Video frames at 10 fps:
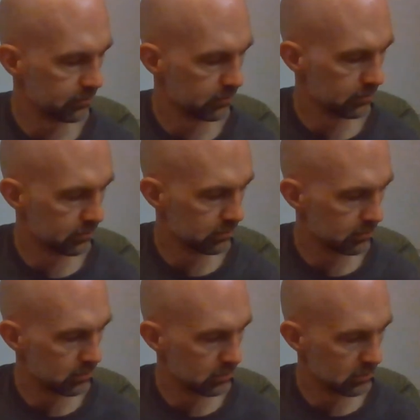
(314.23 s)

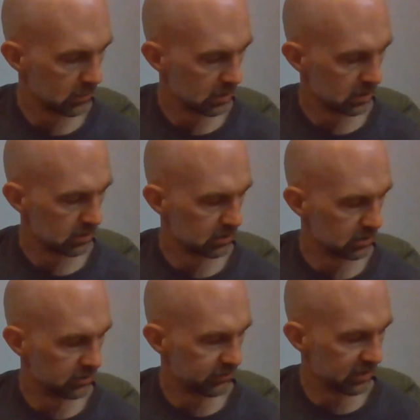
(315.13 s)
So
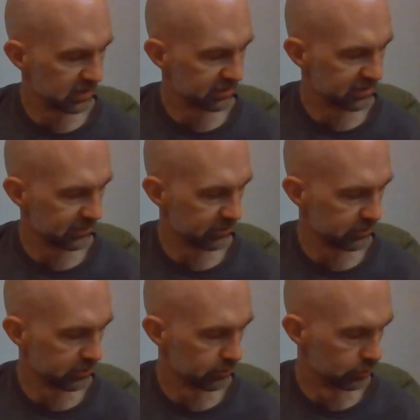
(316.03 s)
the flat at 7th to
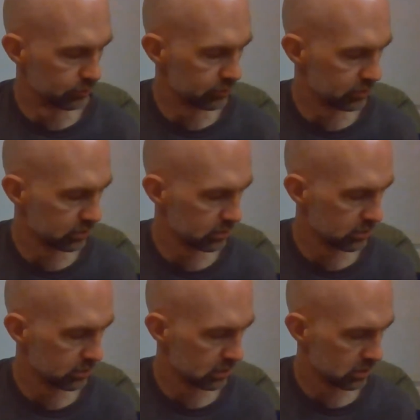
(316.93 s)
the root.
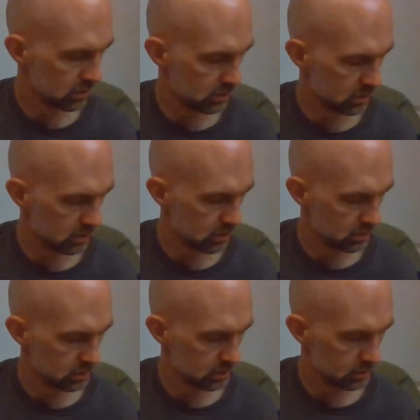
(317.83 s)

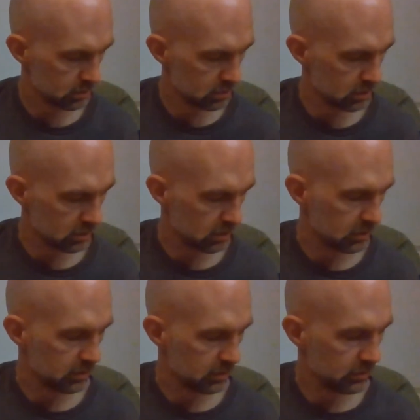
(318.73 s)
And
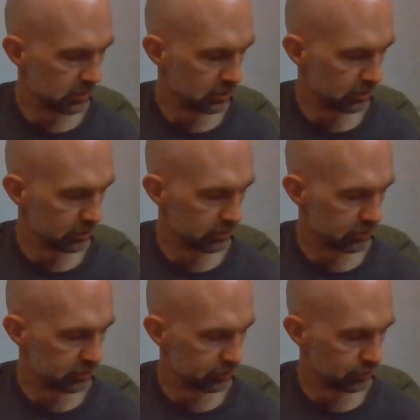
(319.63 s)
then you go to
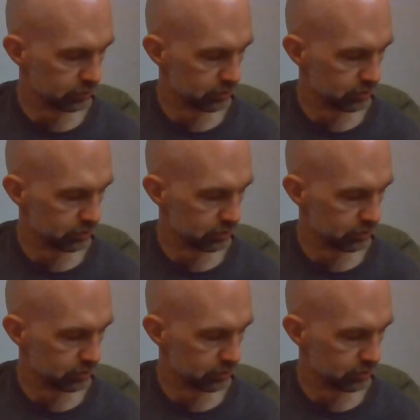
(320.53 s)
2,